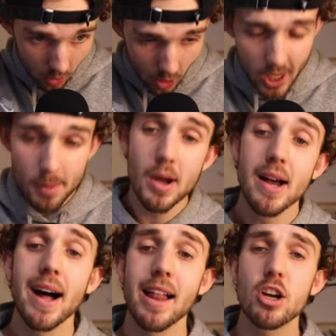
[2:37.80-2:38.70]

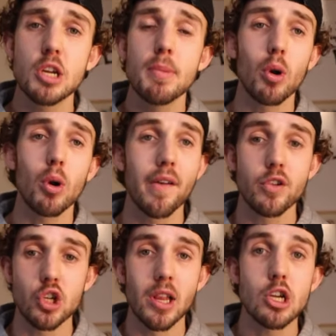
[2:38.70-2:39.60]
Allows you to be more leveraged,
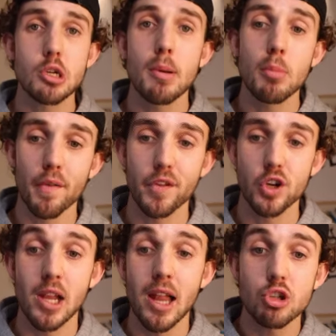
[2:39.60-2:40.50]
allows you to be more
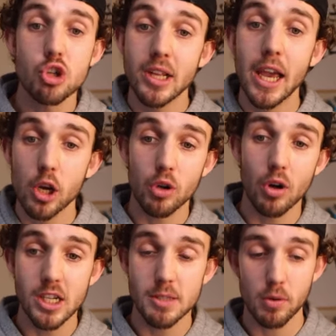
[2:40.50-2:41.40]
efficient, allows you to get your
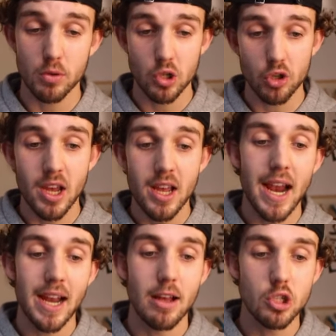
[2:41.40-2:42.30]
clients better results,
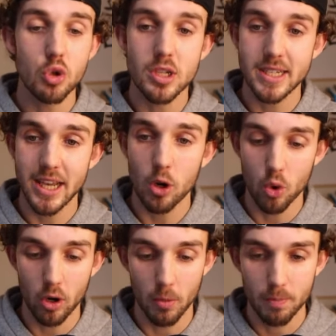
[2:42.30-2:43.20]
and allows you to scale
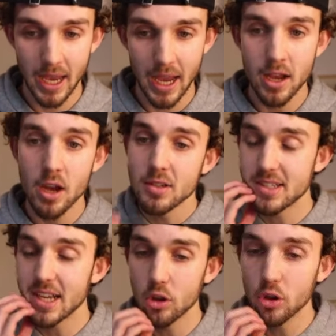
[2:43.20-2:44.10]
quicker. Okay, so let's
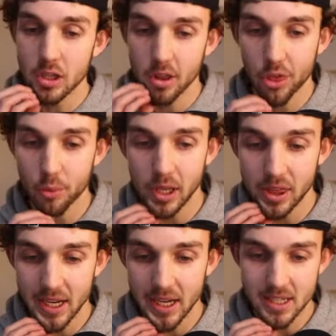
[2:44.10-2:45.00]
take a look at the three
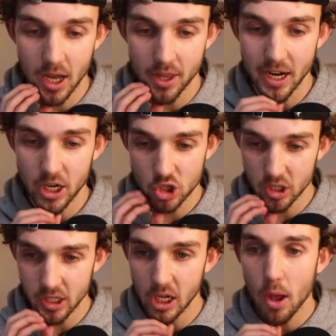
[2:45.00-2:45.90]
things that
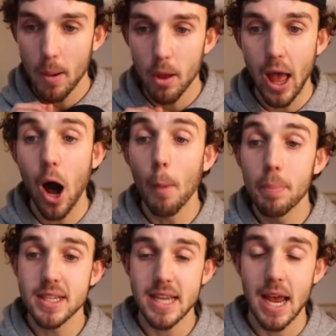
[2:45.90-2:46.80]
actually help
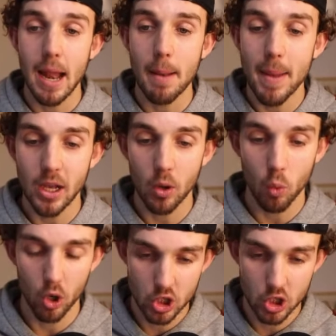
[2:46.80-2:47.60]
this and make it work.